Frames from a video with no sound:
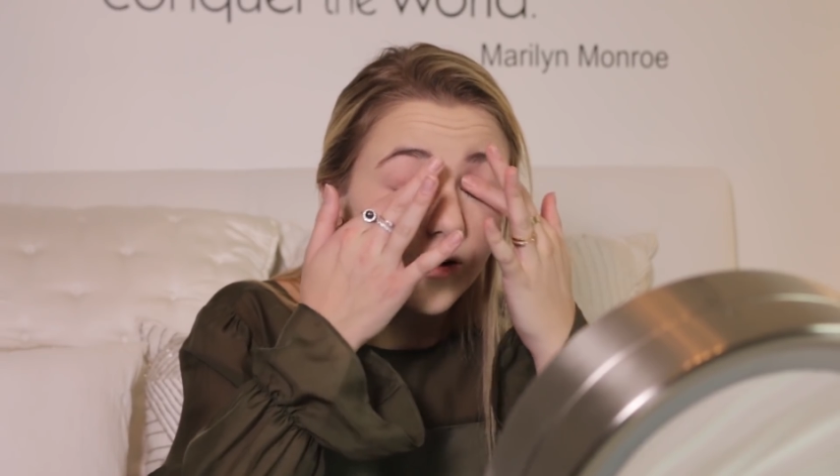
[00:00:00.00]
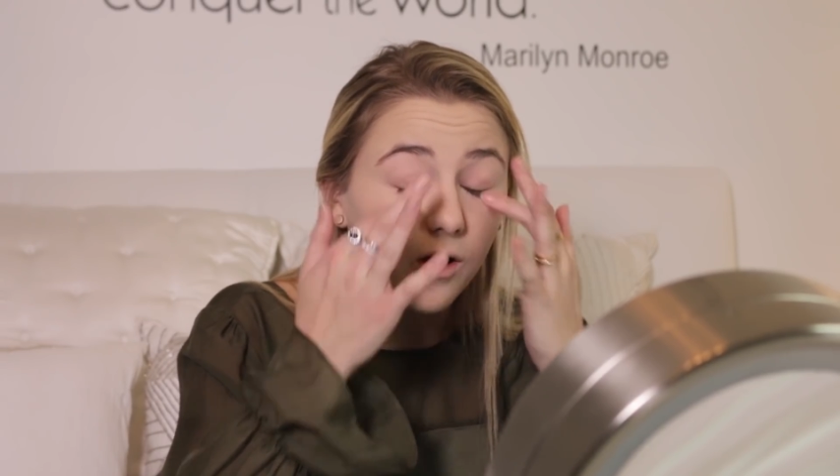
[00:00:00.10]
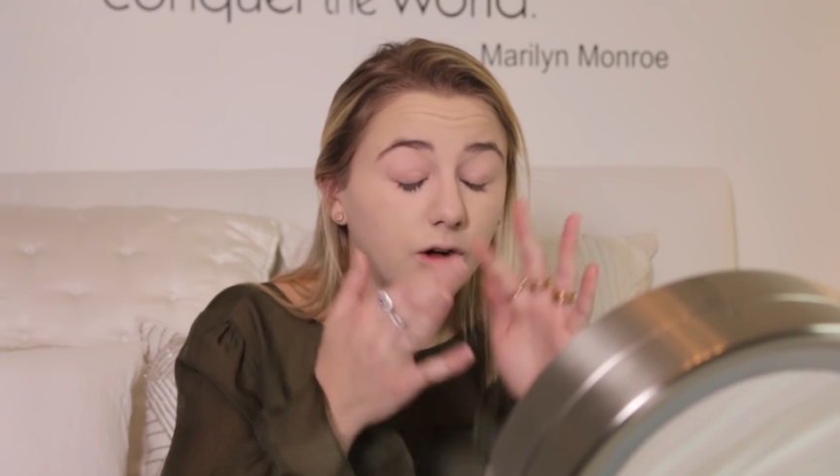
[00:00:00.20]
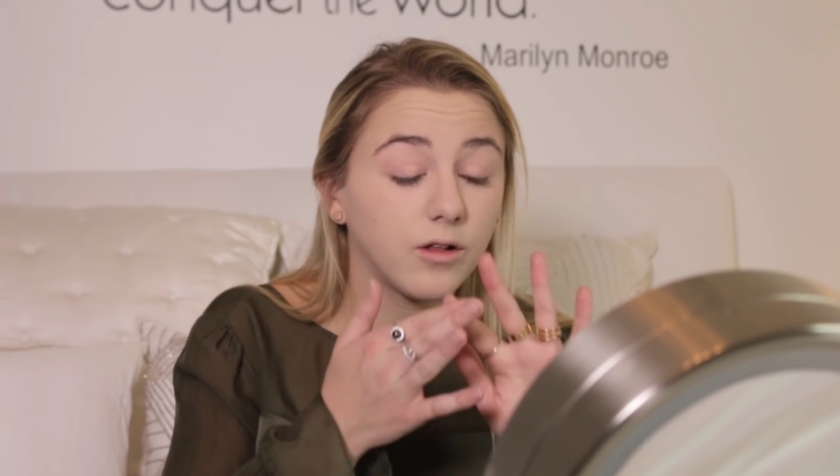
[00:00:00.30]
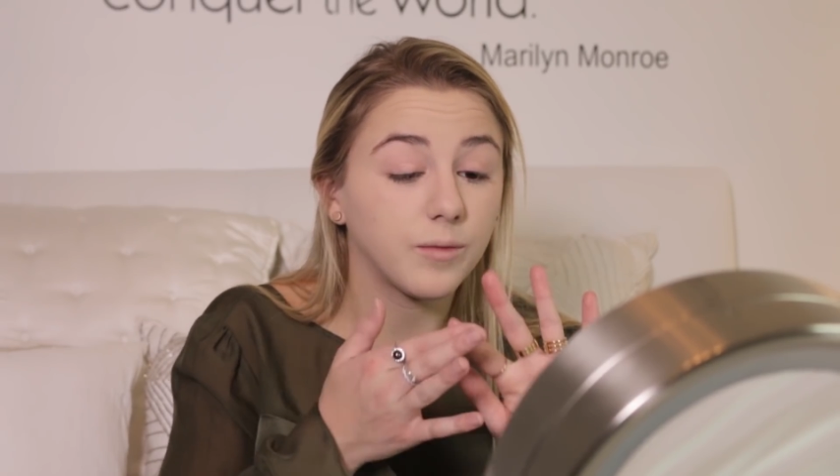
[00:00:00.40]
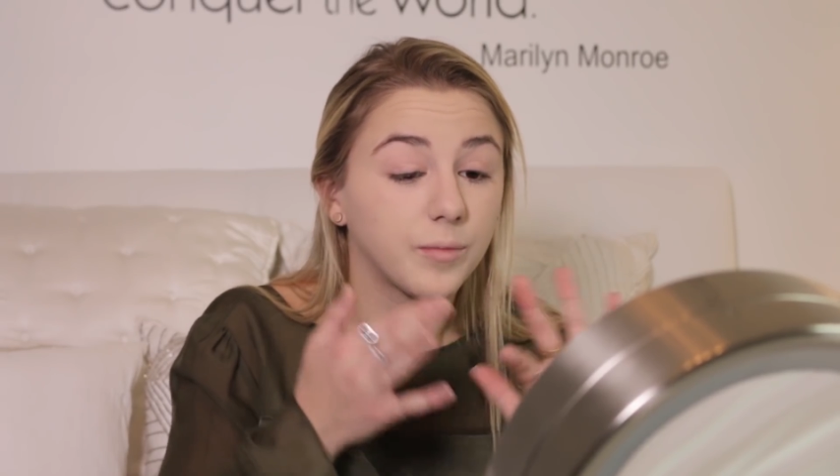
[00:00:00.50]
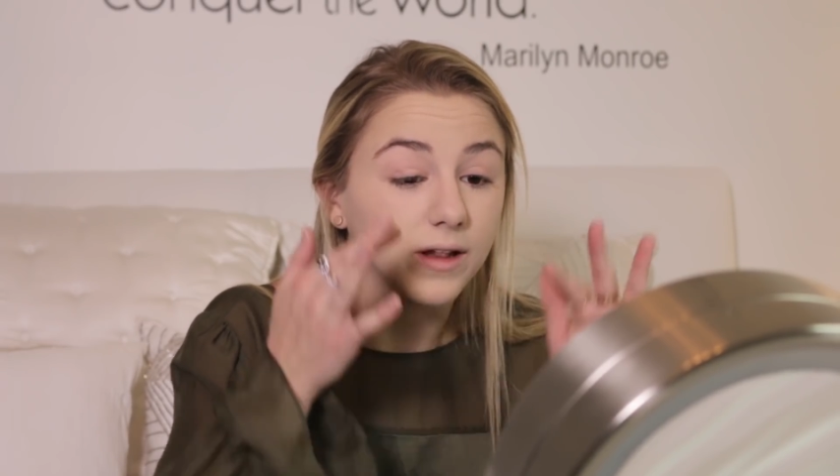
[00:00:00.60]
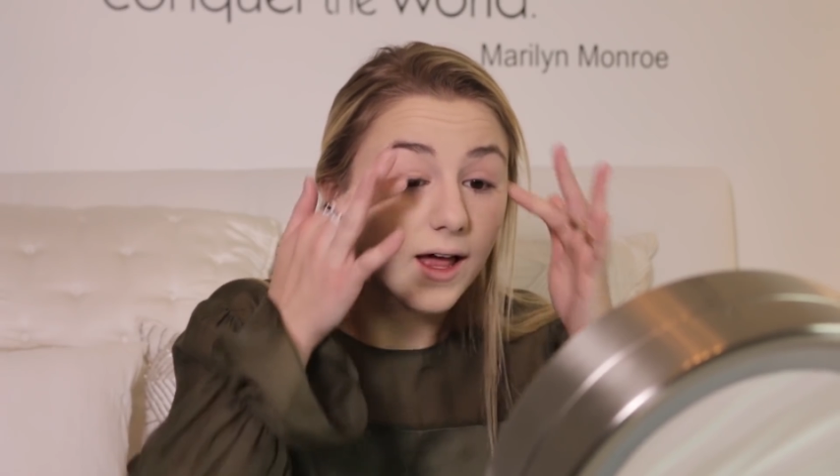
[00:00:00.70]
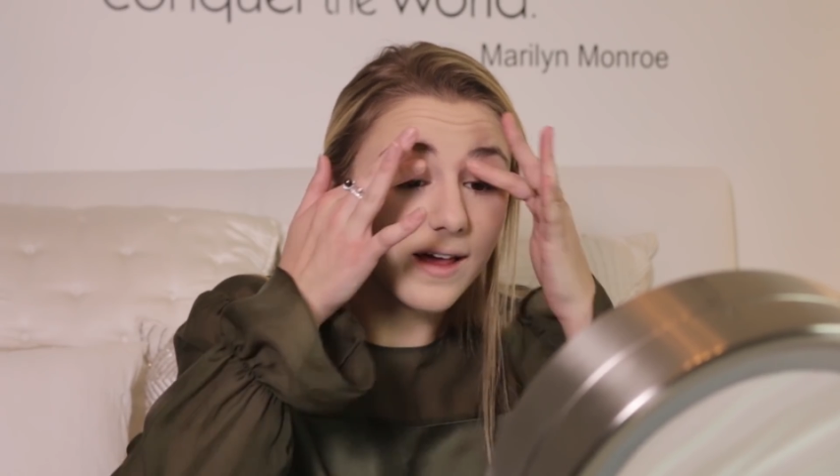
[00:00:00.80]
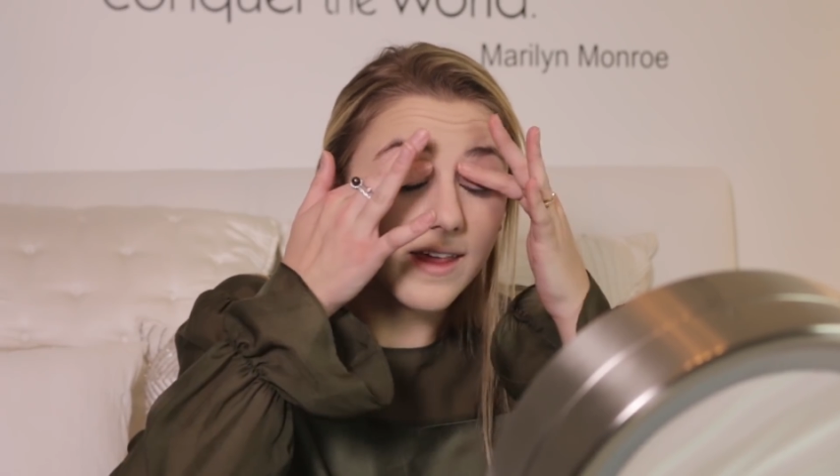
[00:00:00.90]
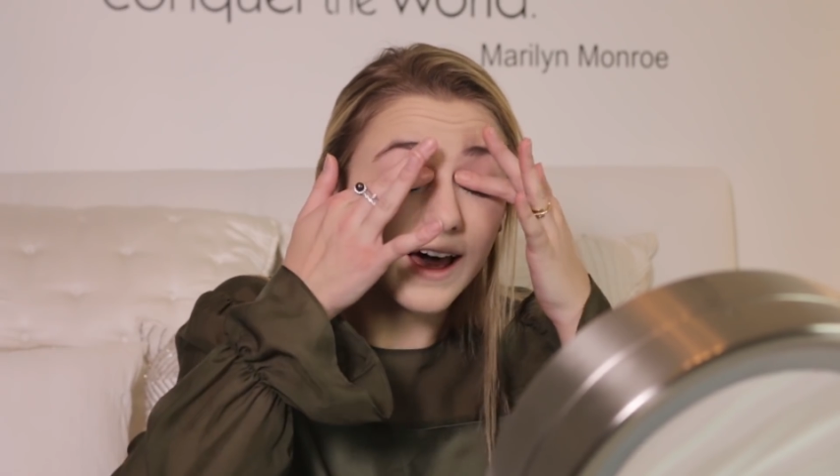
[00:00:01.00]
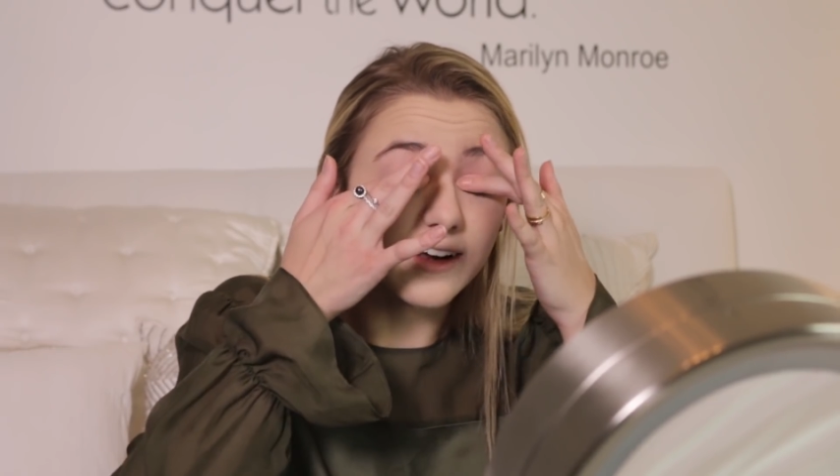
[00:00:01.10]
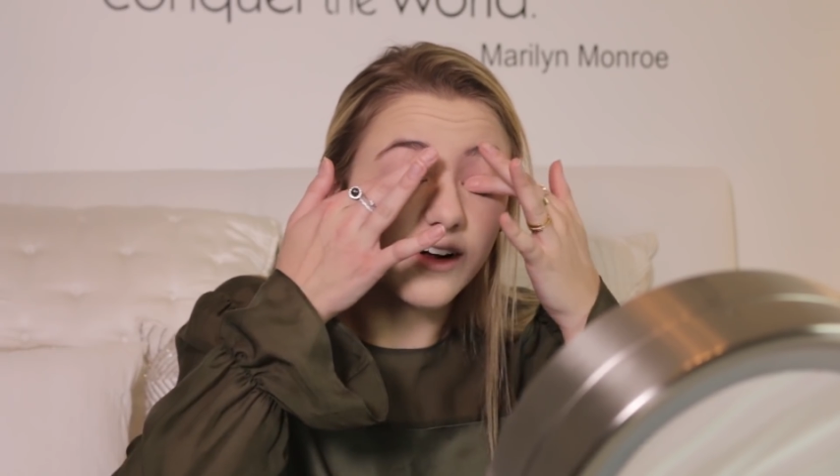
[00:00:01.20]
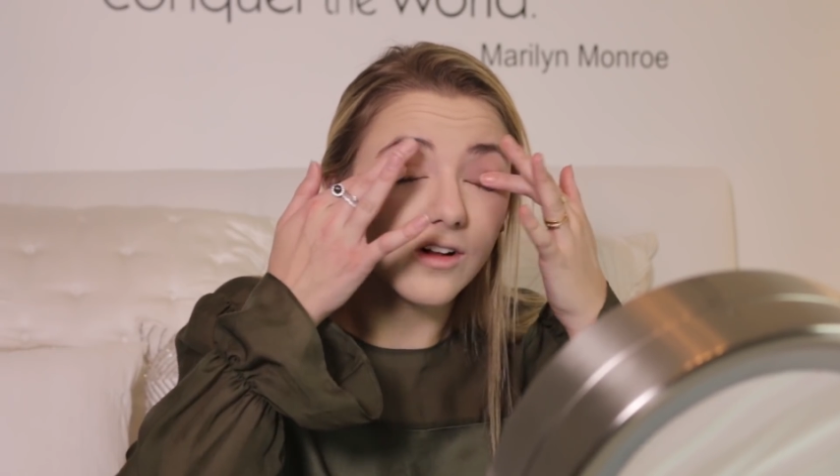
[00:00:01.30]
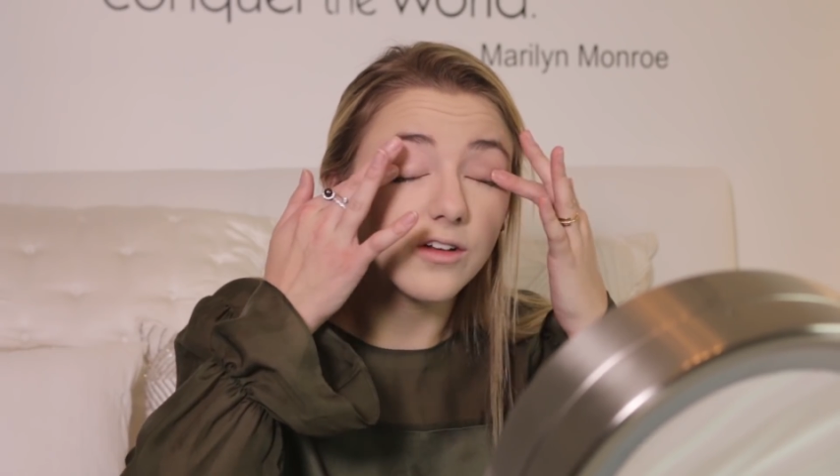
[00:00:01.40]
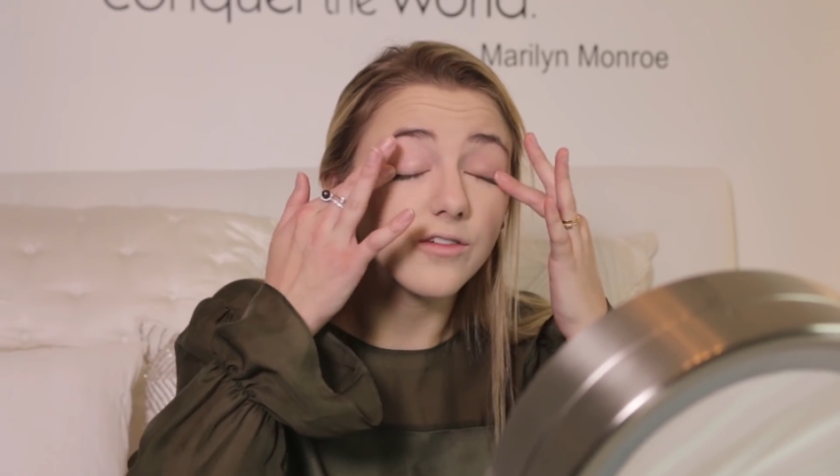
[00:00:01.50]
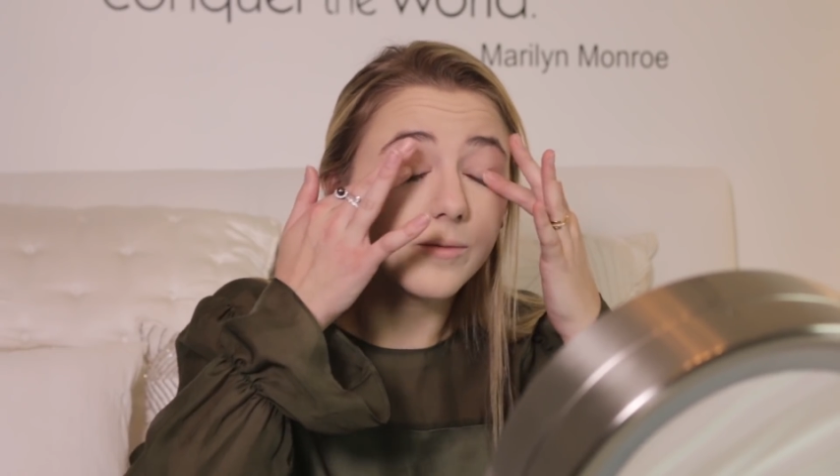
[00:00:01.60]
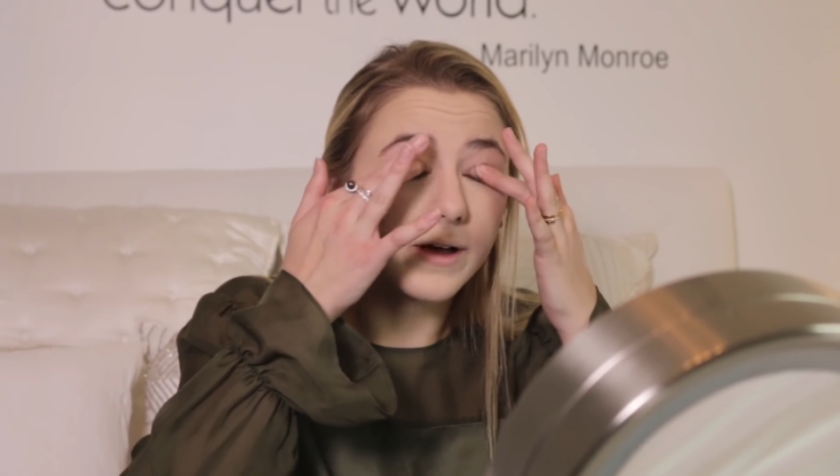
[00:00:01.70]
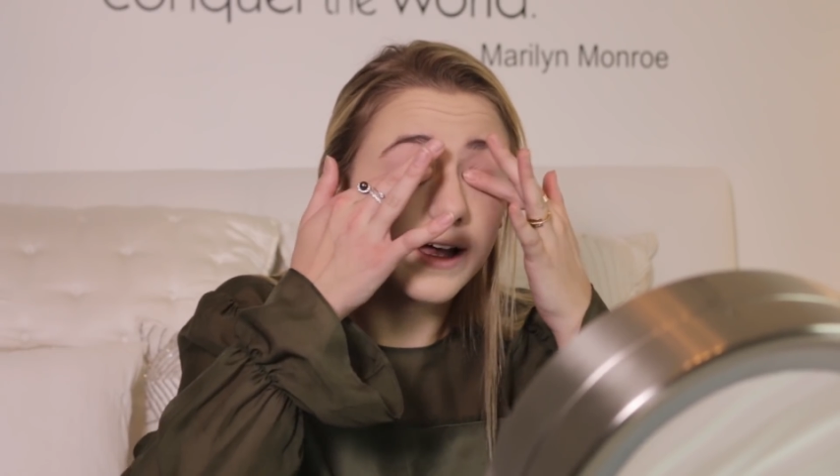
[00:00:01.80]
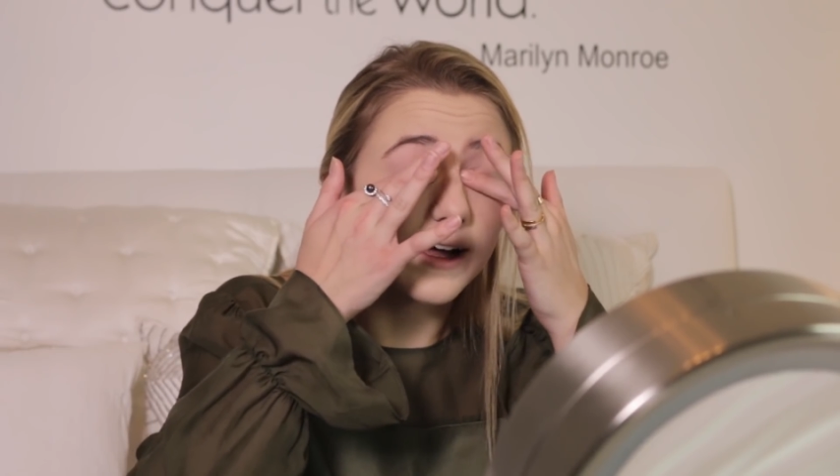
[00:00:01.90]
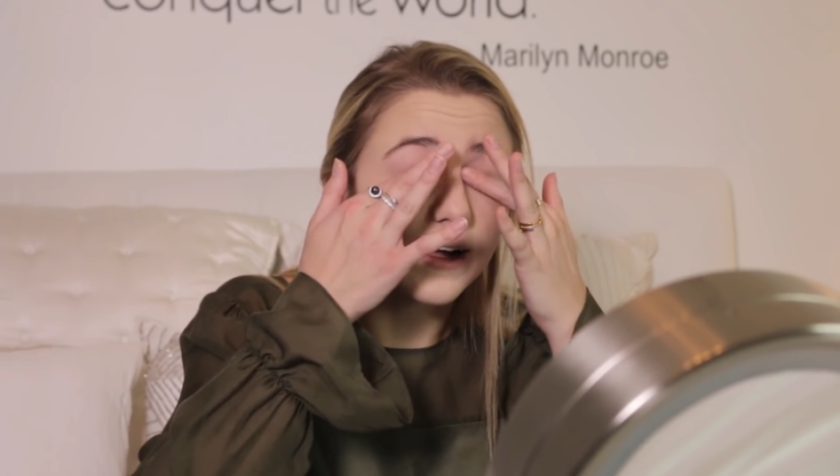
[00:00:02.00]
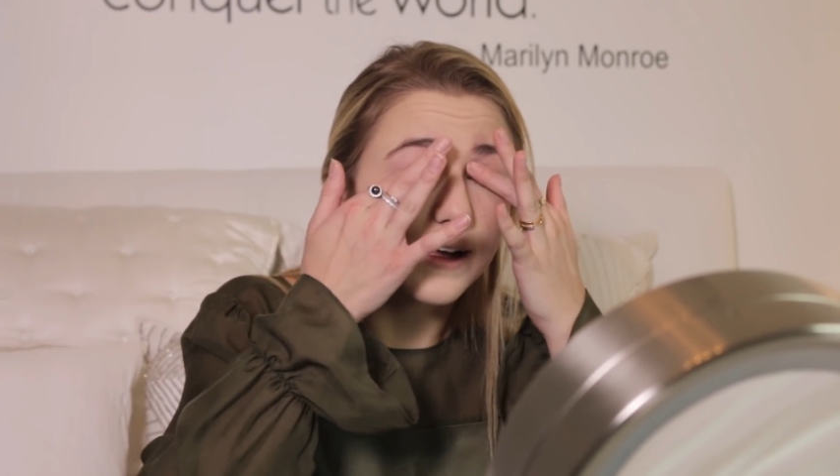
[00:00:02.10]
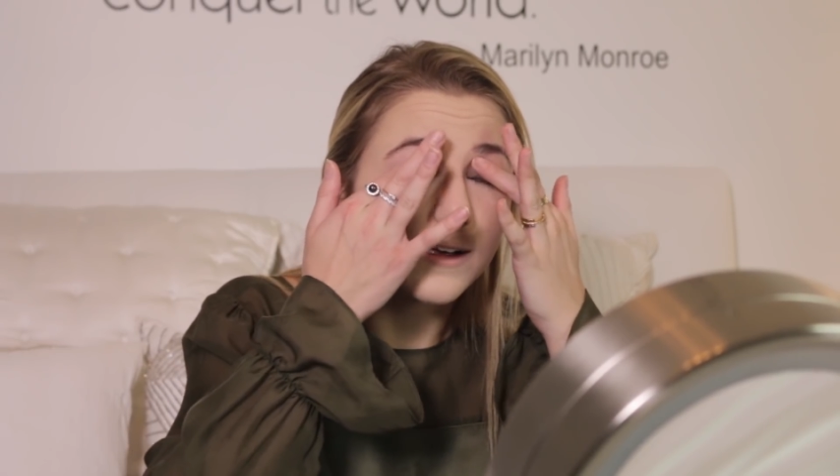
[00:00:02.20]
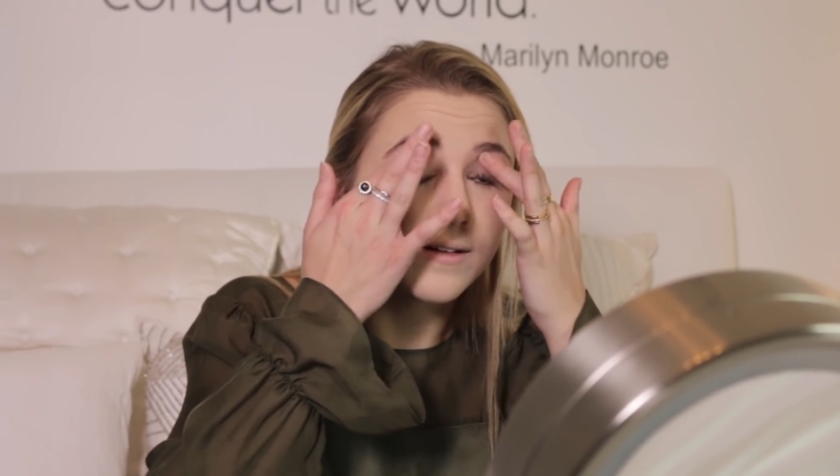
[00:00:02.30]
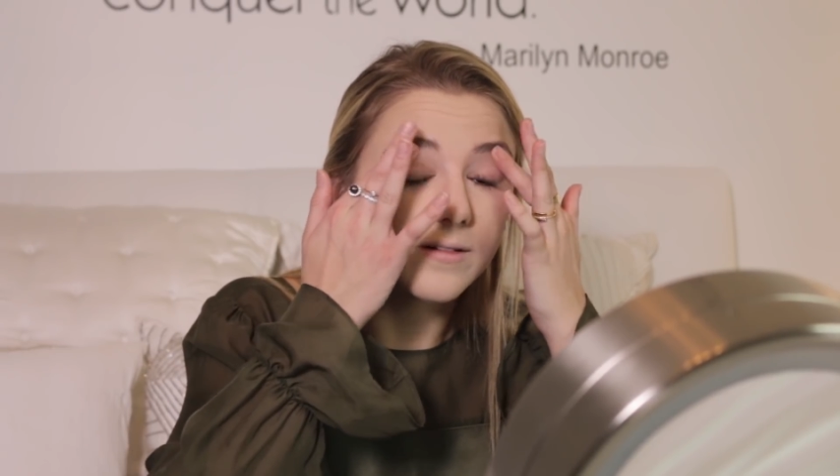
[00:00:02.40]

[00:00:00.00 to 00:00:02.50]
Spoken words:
apply that all over my eye.